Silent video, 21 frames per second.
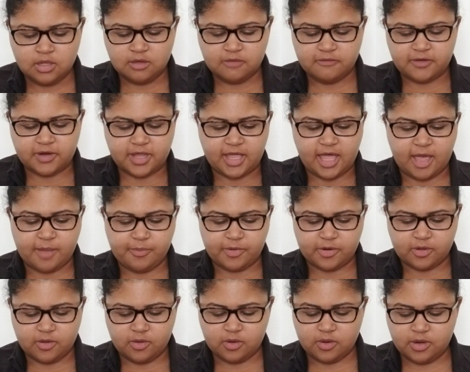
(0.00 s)
for
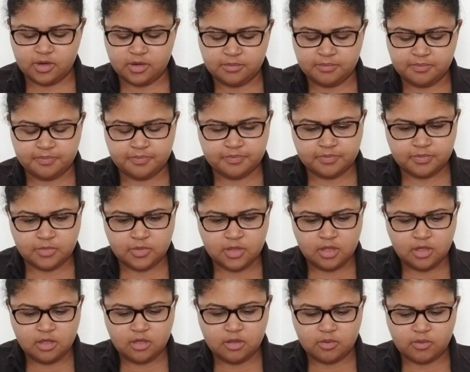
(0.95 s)
Capricorn
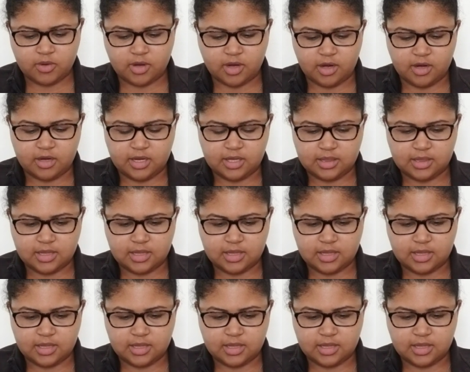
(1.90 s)
regarding